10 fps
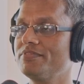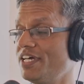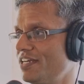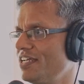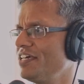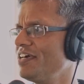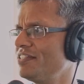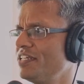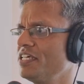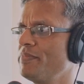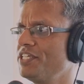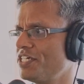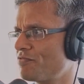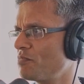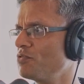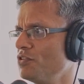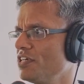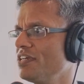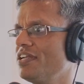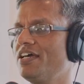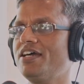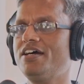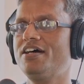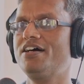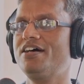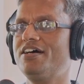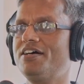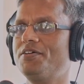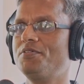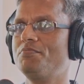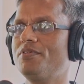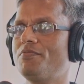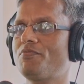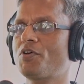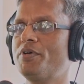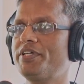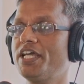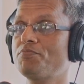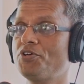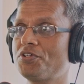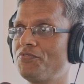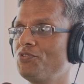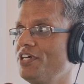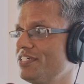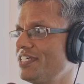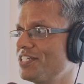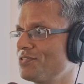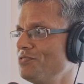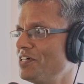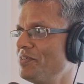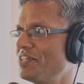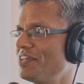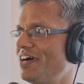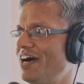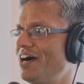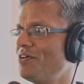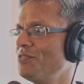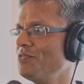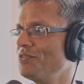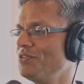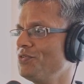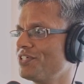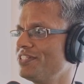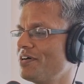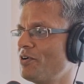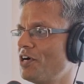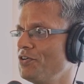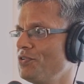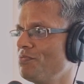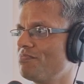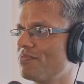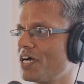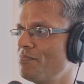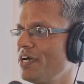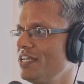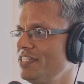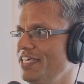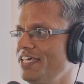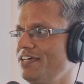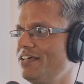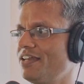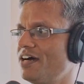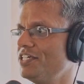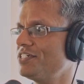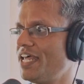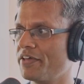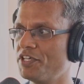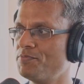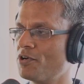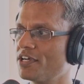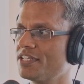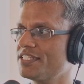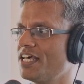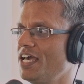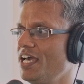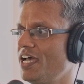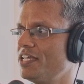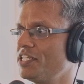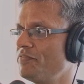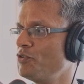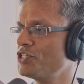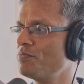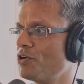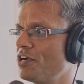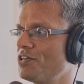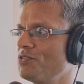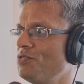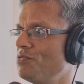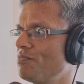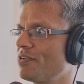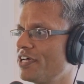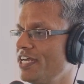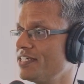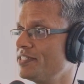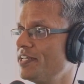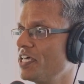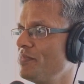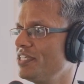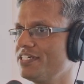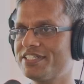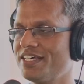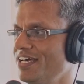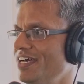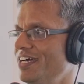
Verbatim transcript: Yeah, DALI, and then Imagen from Google. Uh, From a tech point of view, yes, that's cool. I mean, how you sense, I mean, how you combine the large language models and the diffusion model to create synthetic images,